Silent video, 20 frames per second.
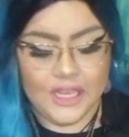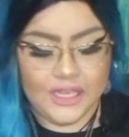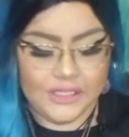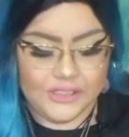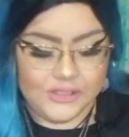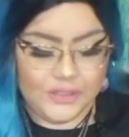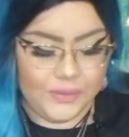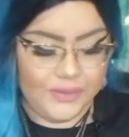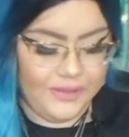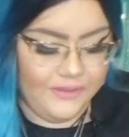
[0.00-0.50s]

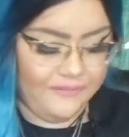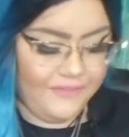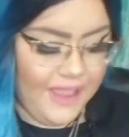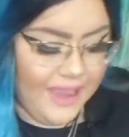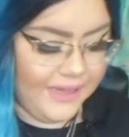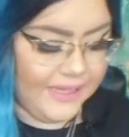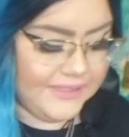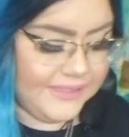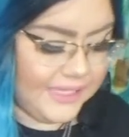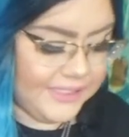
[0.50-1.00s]
So the
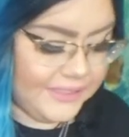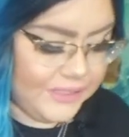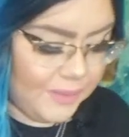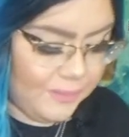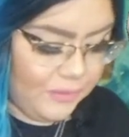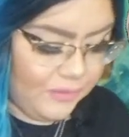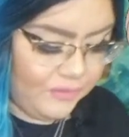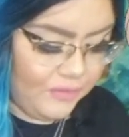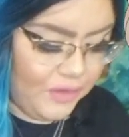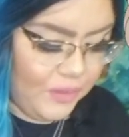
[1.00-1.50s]
fact is, like,
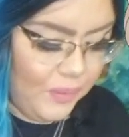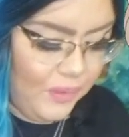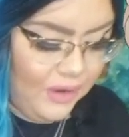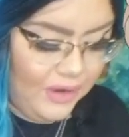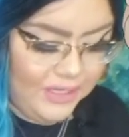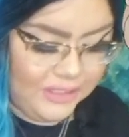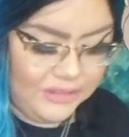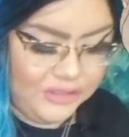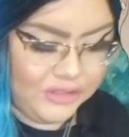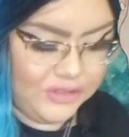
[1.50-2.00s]
some of you
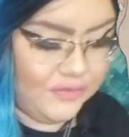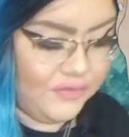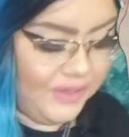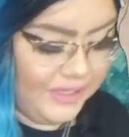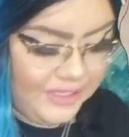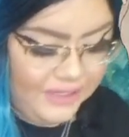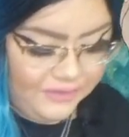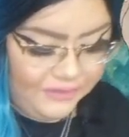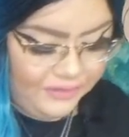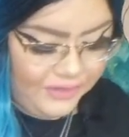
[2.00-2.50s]
are just
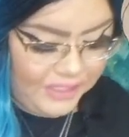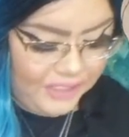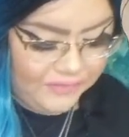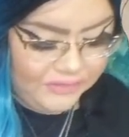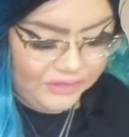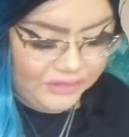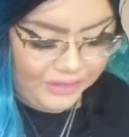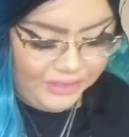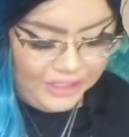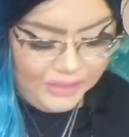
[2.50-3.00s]
very afraid of
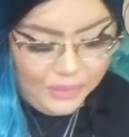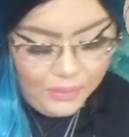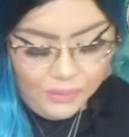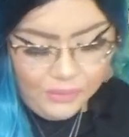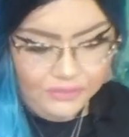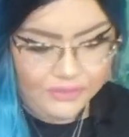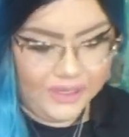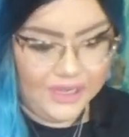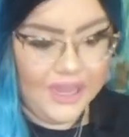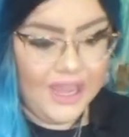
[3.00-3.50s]
starting
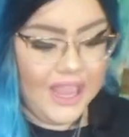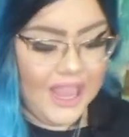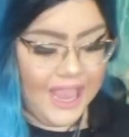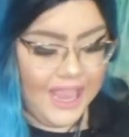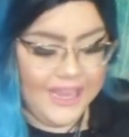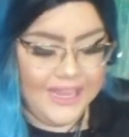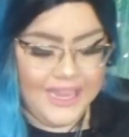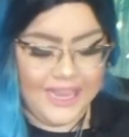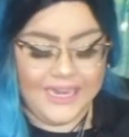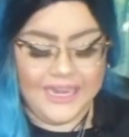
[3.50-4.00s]
over.
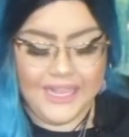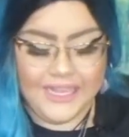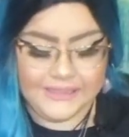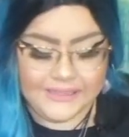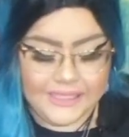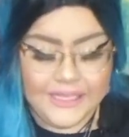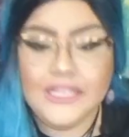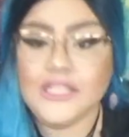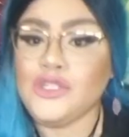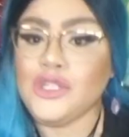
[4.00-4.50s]
Again, it's
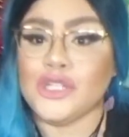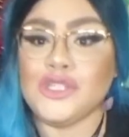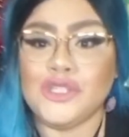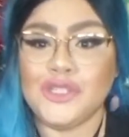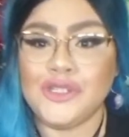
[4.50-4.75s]
easier to